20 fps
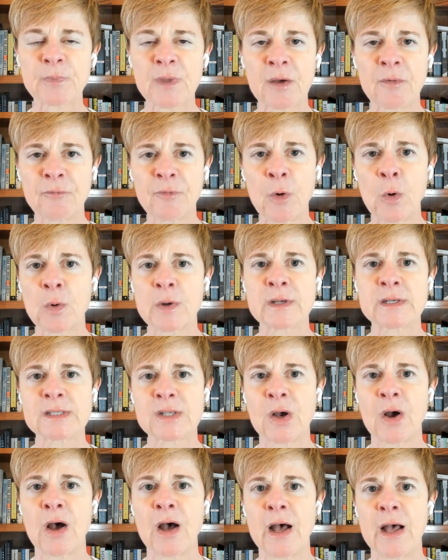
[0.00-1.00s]
a focus
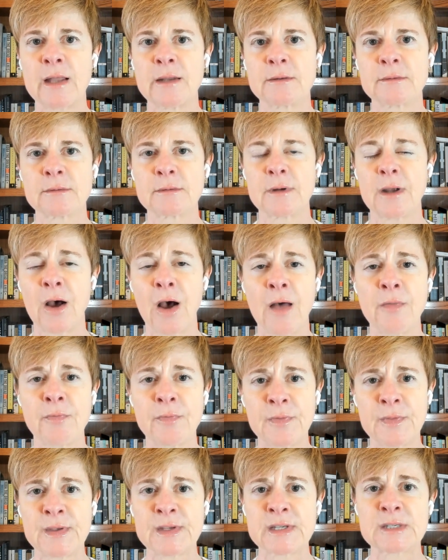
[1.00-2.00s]
on
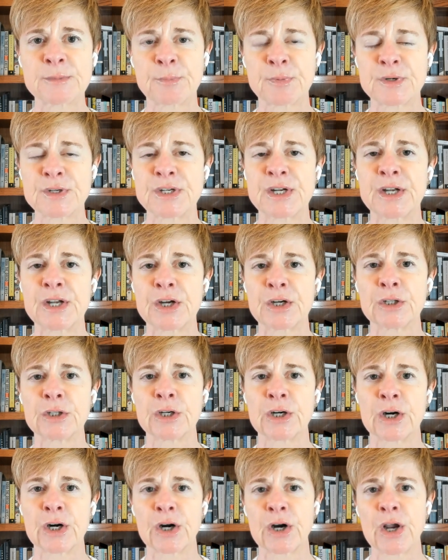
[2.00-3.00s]
this
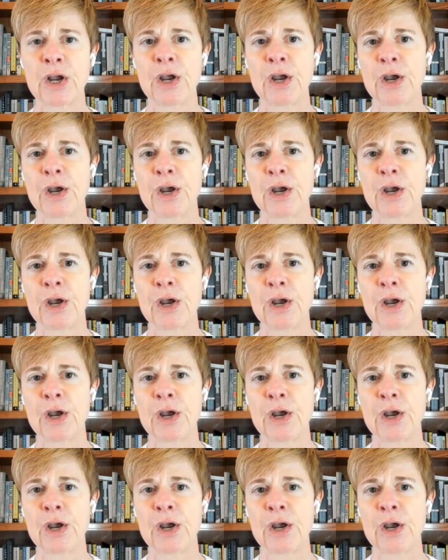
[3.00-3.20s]
particular